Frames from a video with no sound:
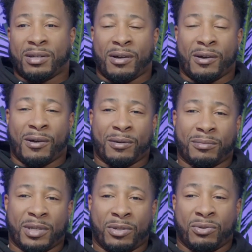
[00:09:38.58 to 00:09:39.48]

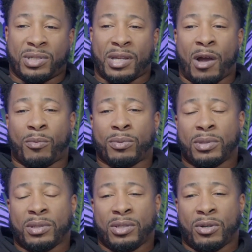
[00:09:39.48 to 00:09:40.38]
um, and you see how
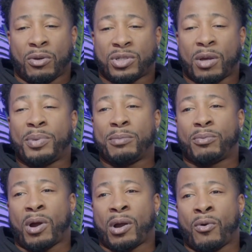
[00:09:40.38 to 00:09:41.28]
you know some
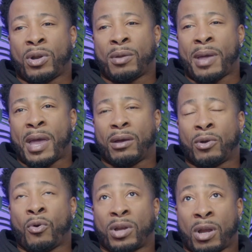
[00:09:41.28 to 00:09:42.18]
people are going about
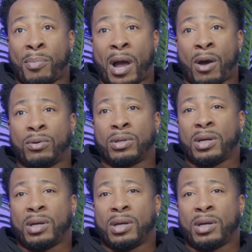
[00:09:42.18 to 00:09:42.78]
going about